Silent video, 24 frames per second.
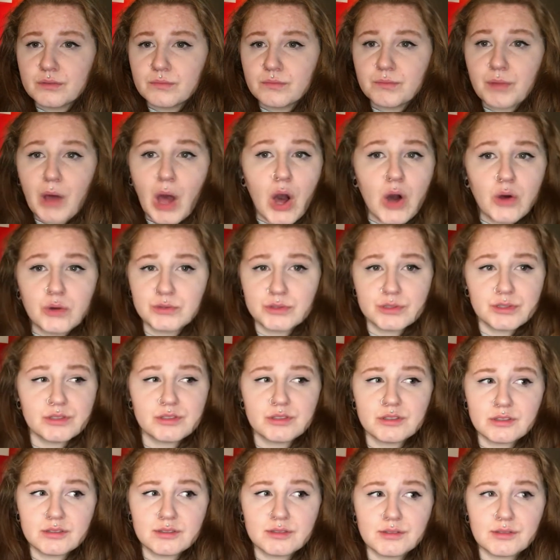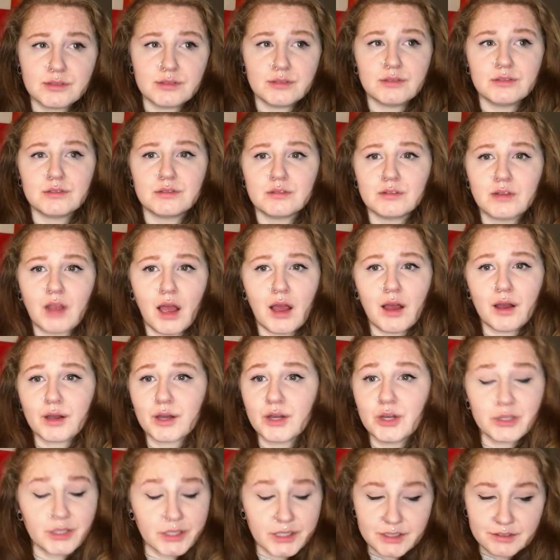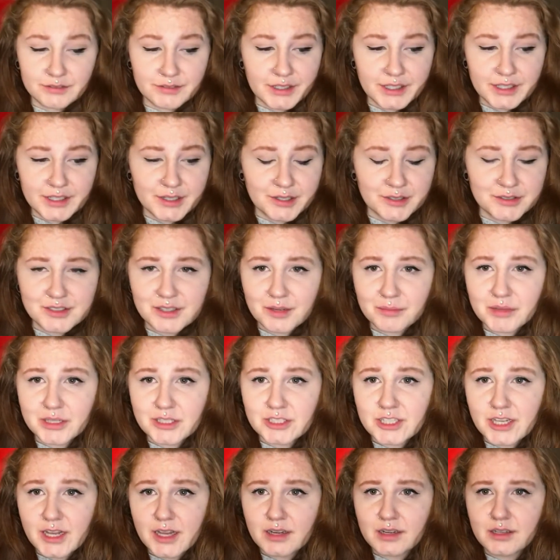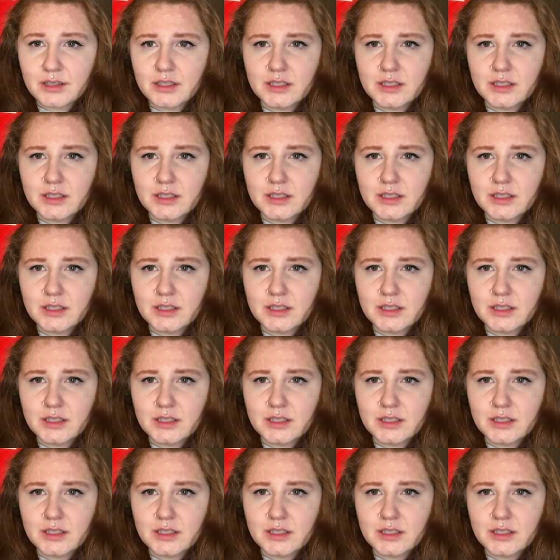post cooking videos on my channel.